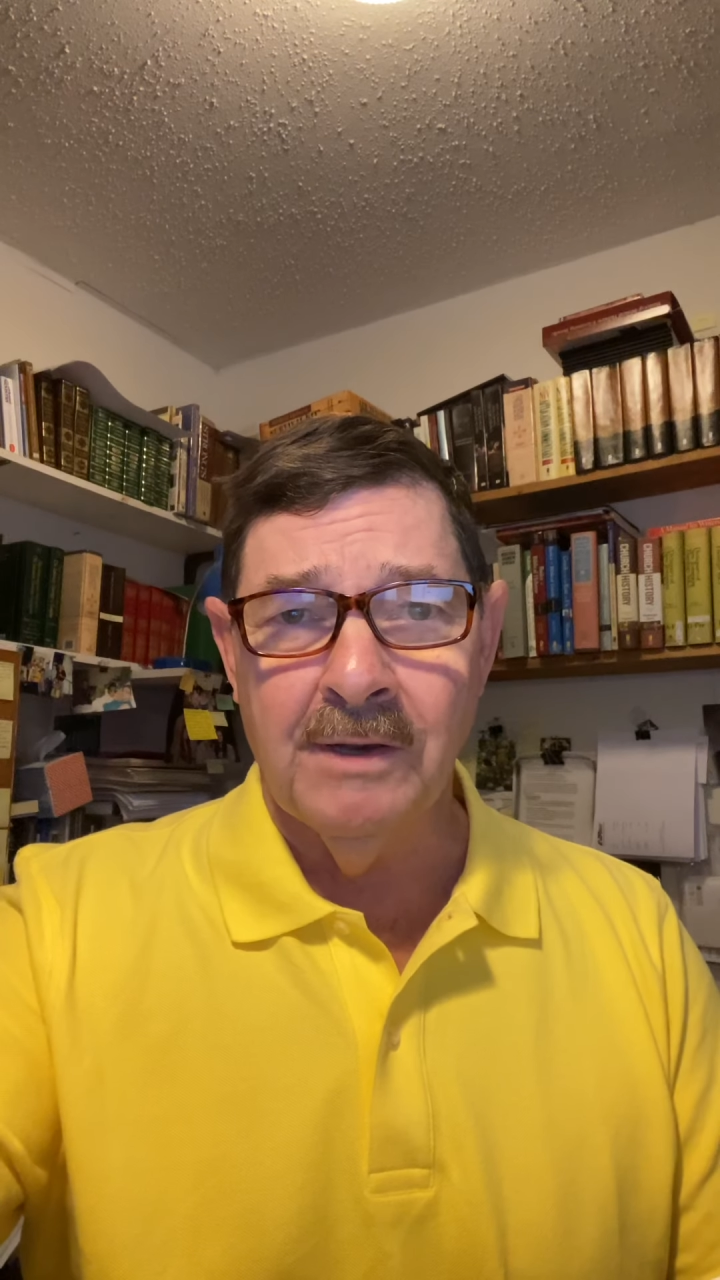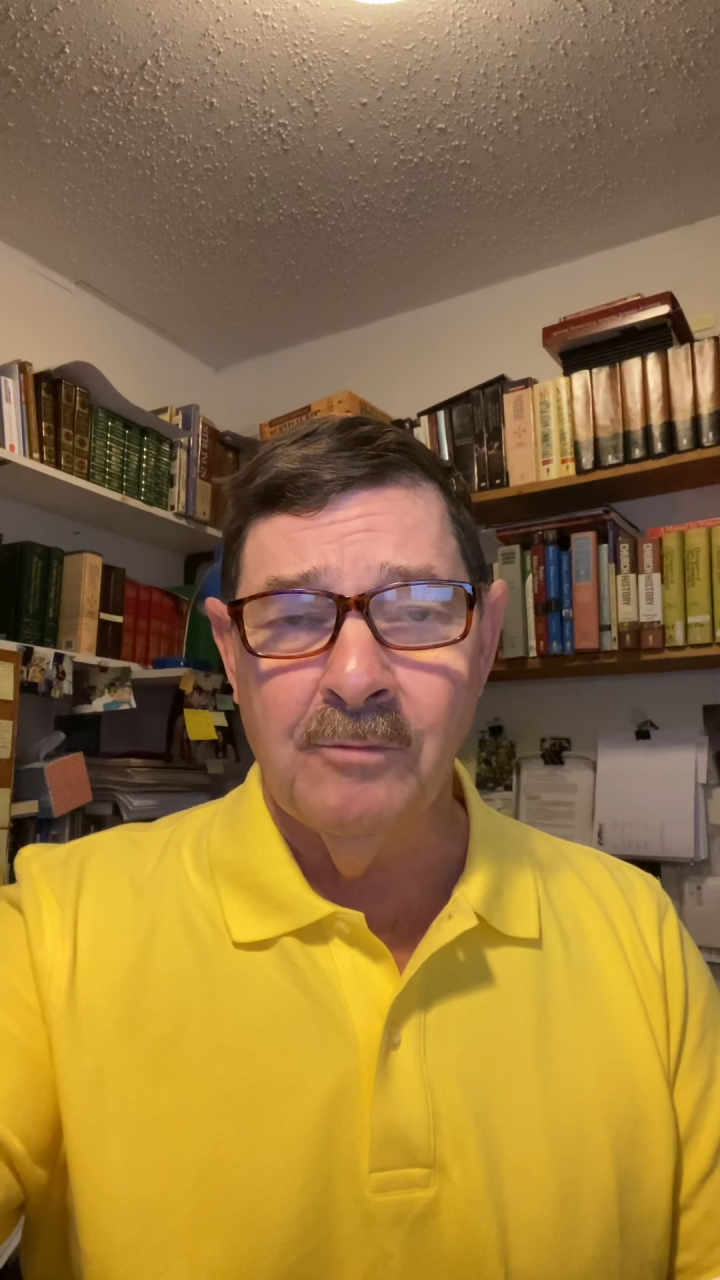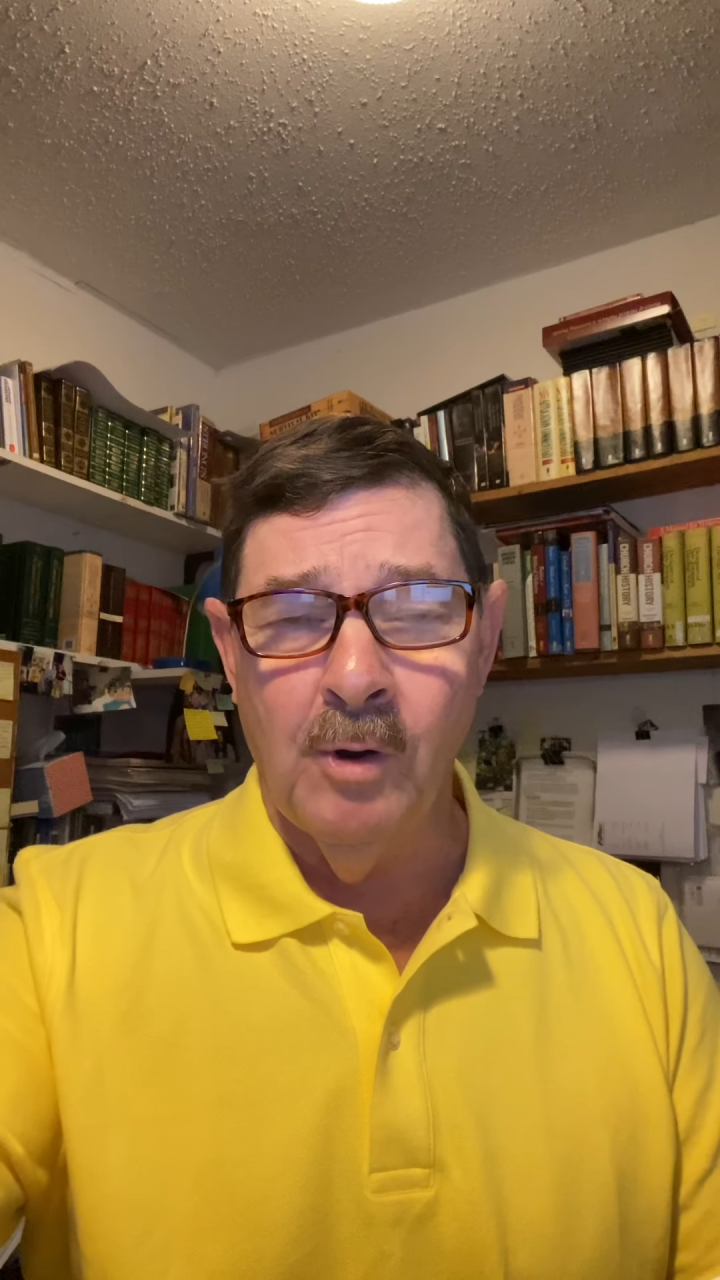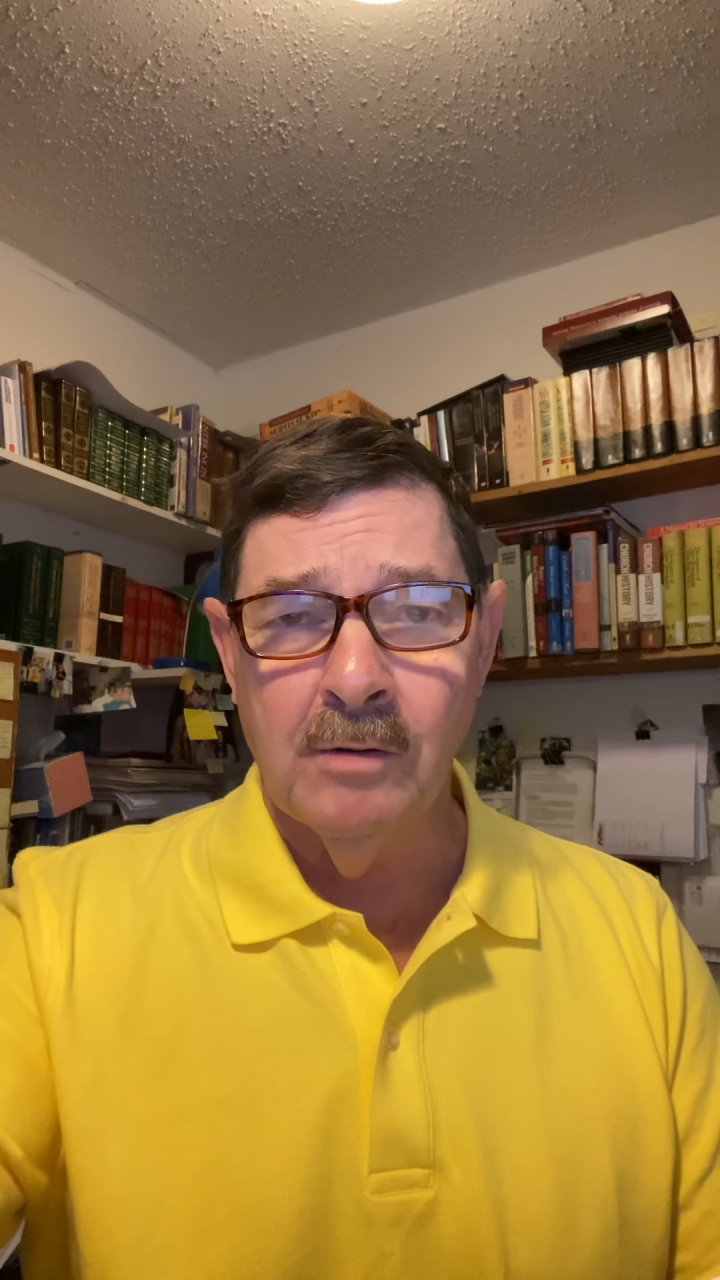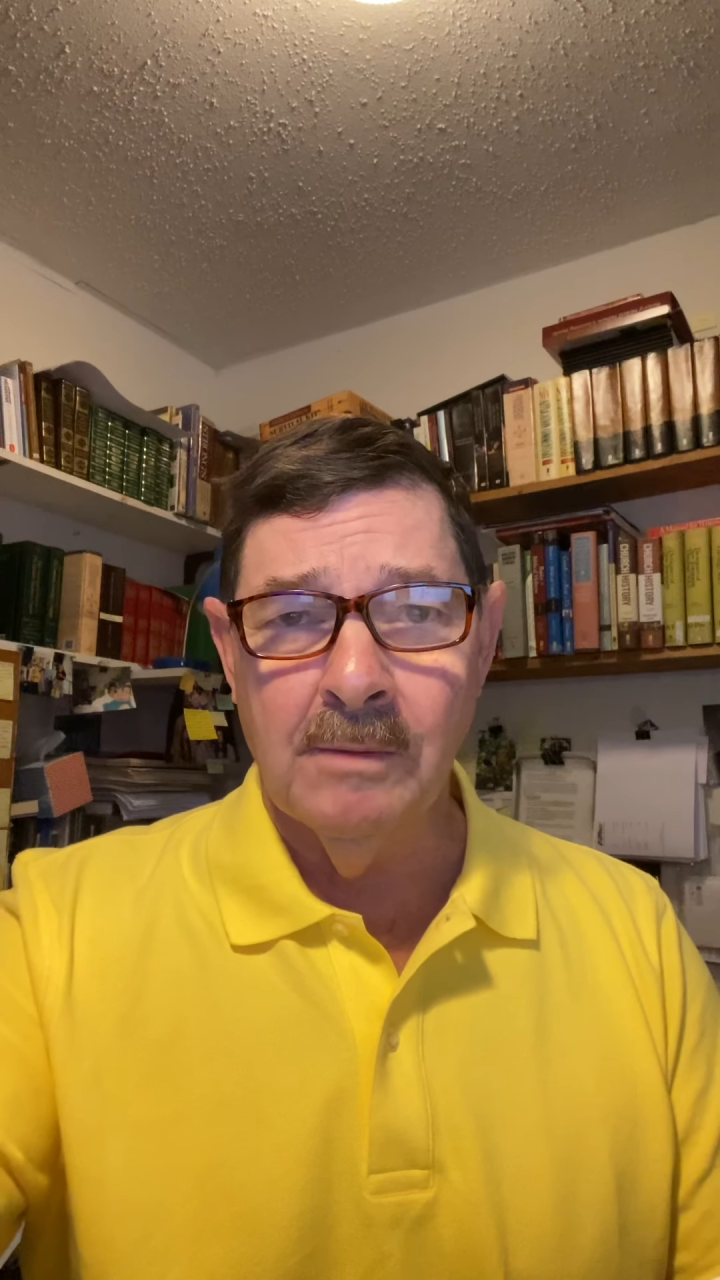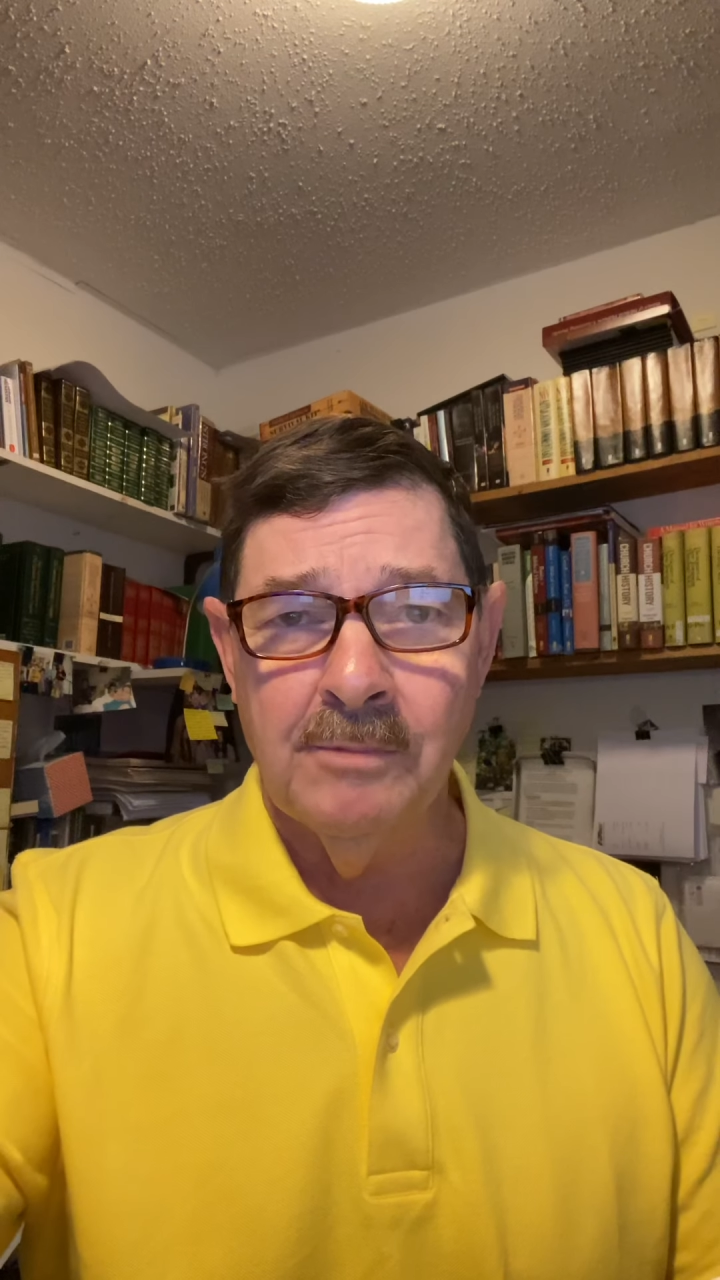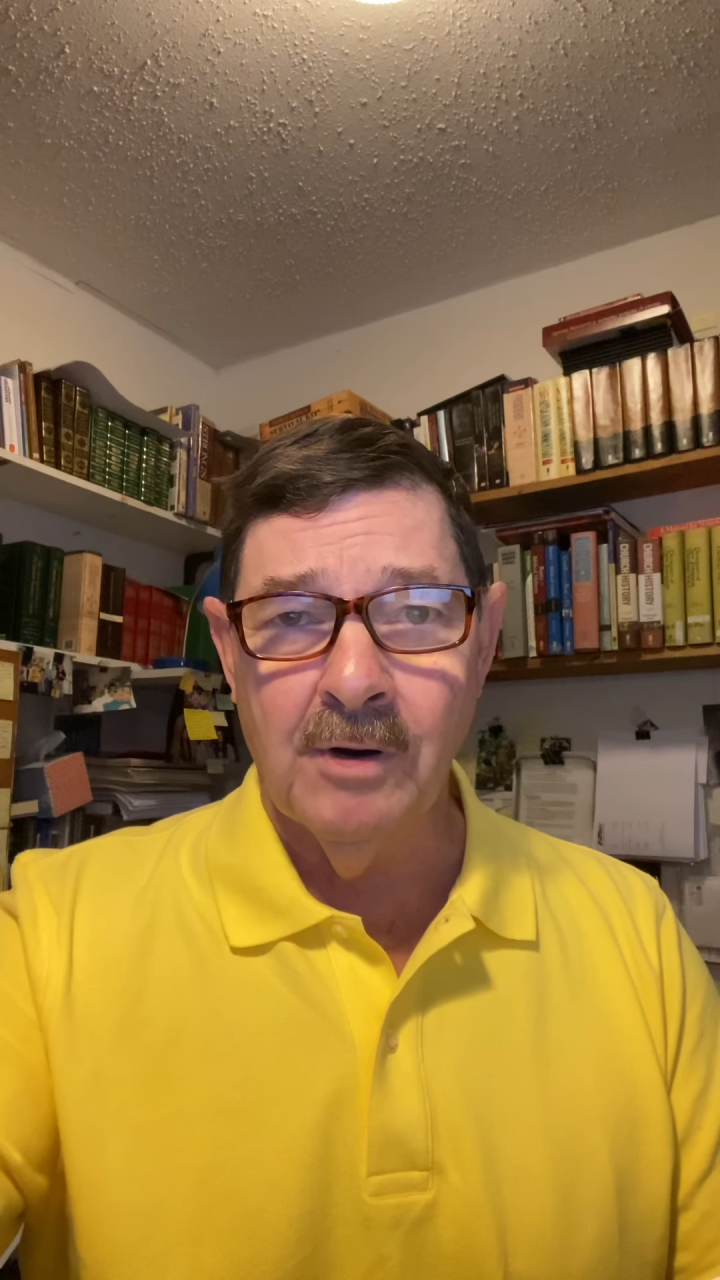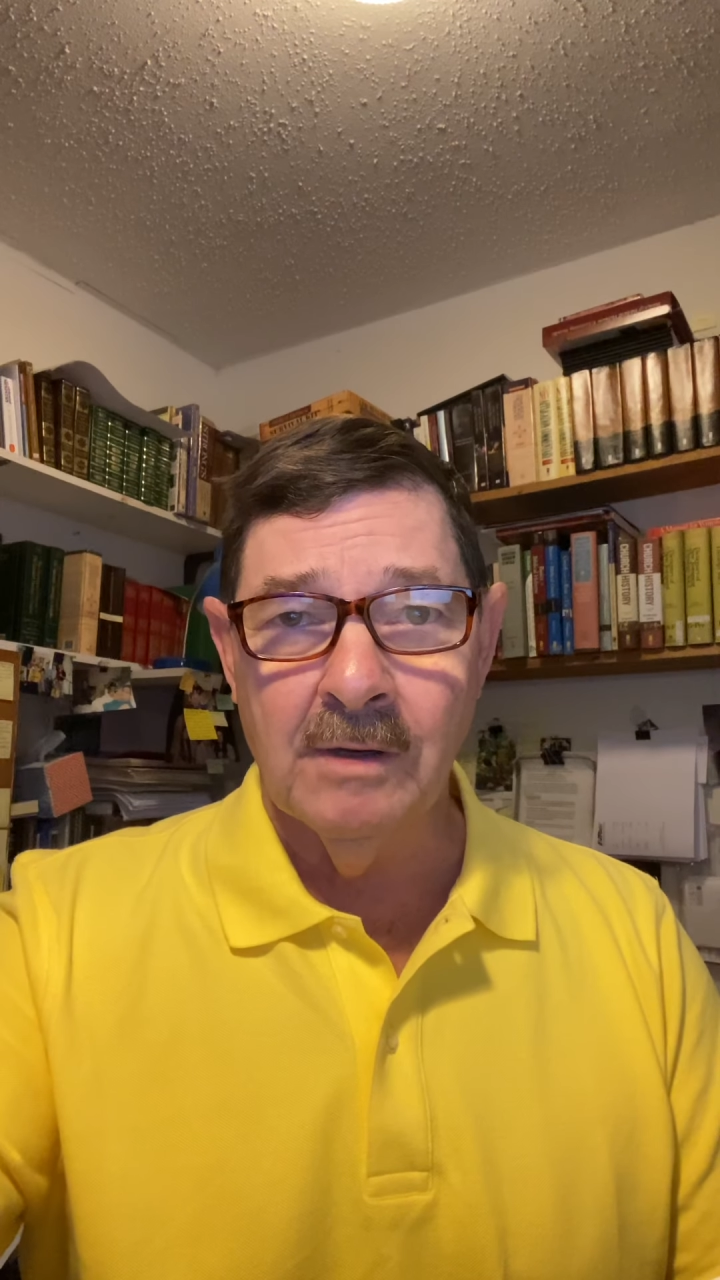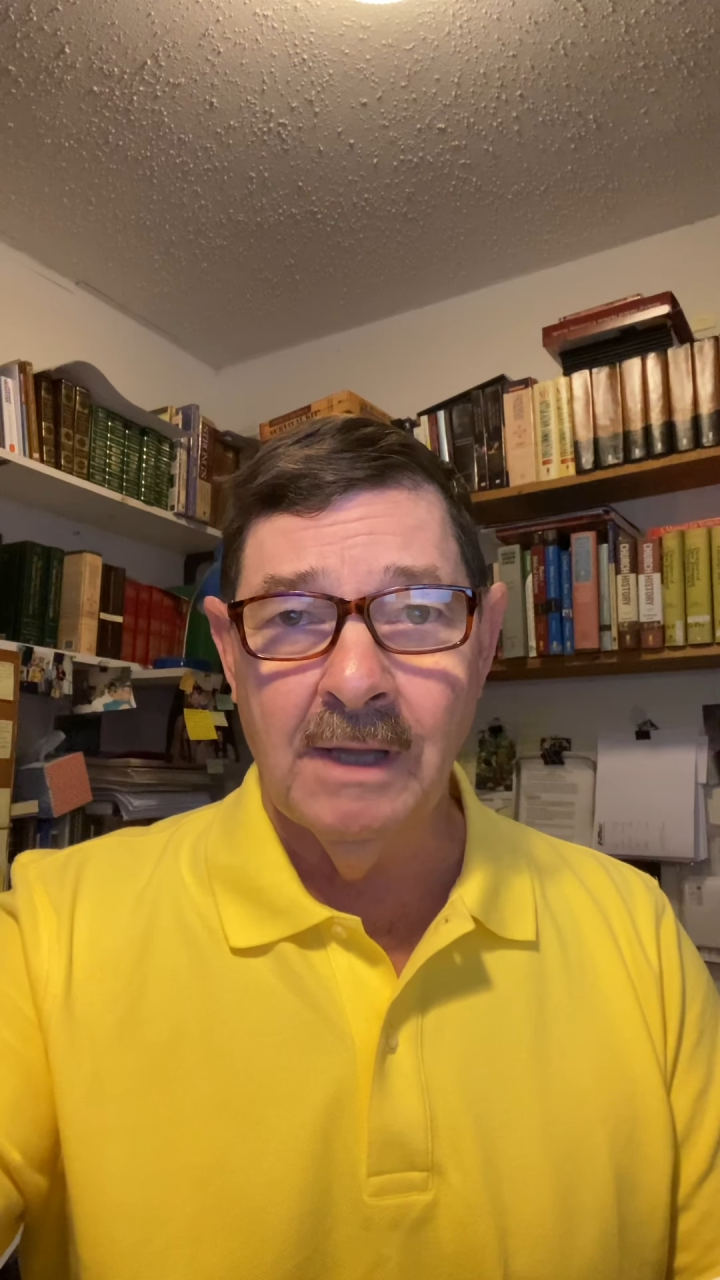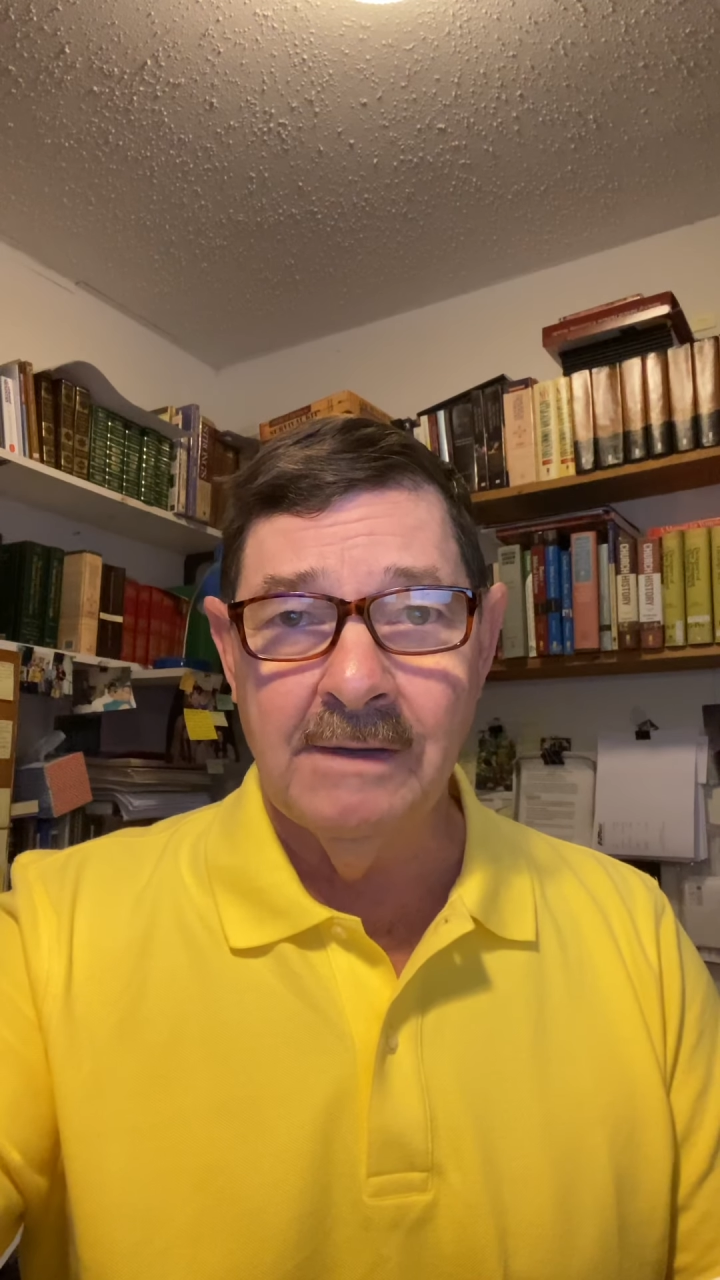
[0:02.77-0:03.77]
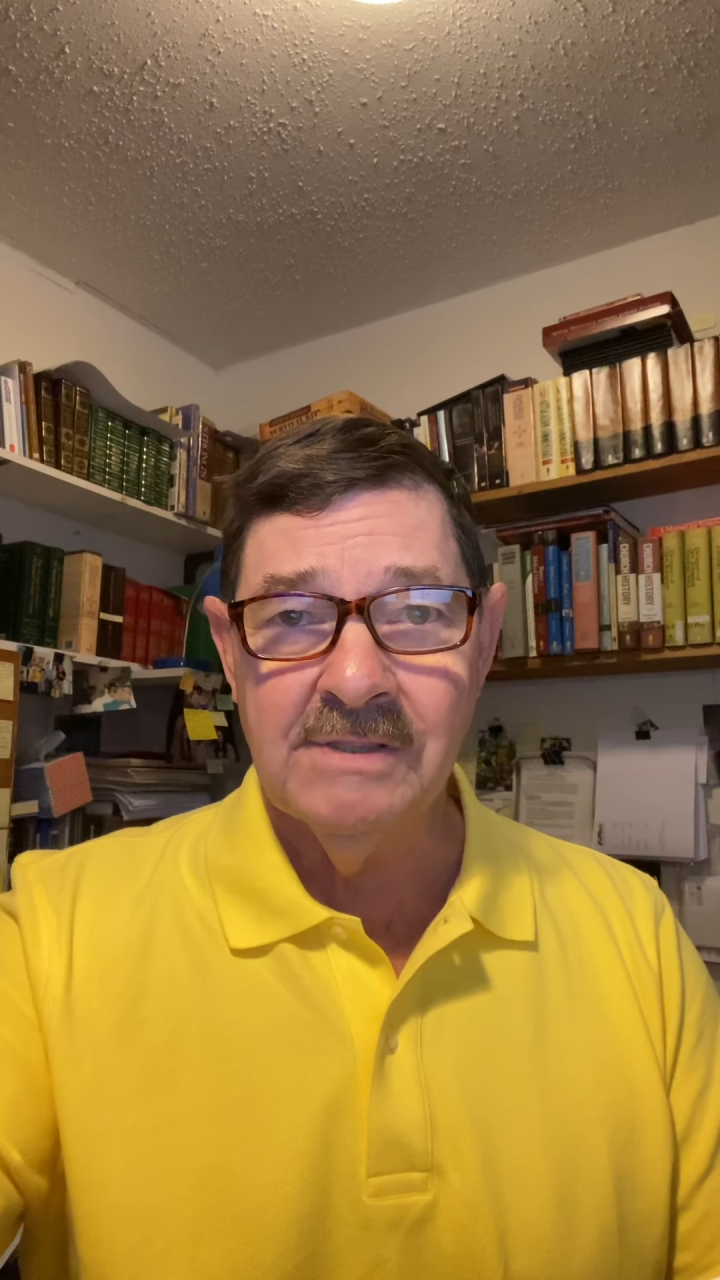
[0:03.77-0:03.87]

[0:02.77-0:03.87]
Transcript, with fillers: and welcome to our Life